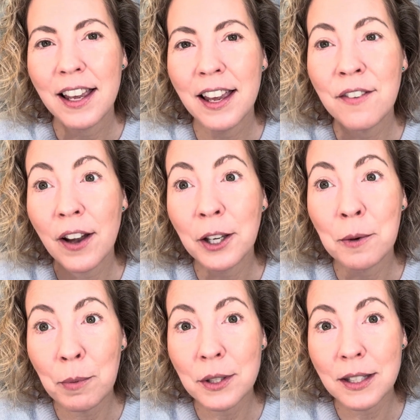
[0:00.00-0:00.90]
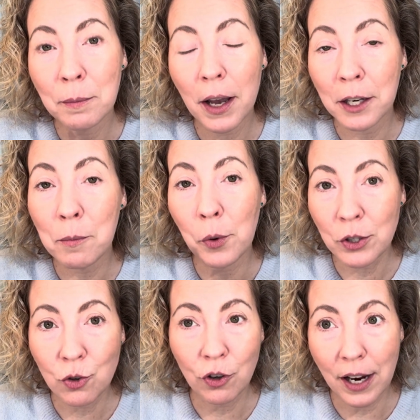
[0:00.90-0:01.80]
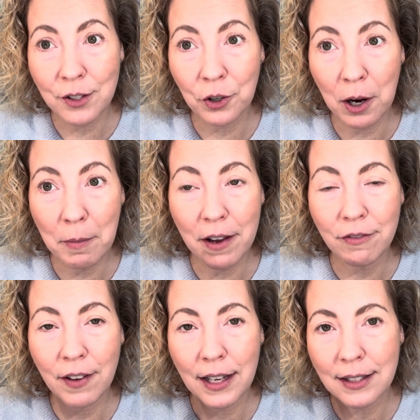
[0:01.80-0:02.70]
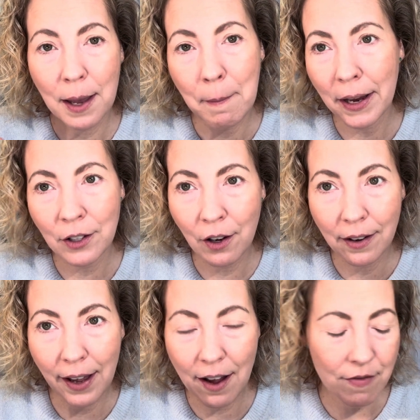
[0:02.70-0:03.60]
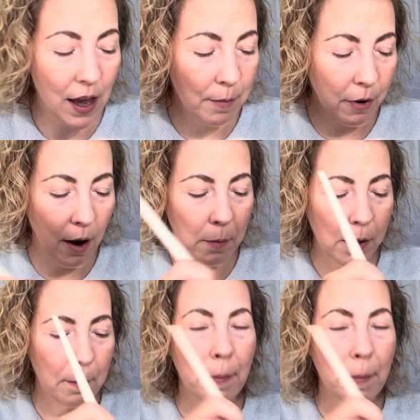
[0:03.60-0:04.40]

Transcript: If I could put some kind of moisturizer on my face, I might not have that problem.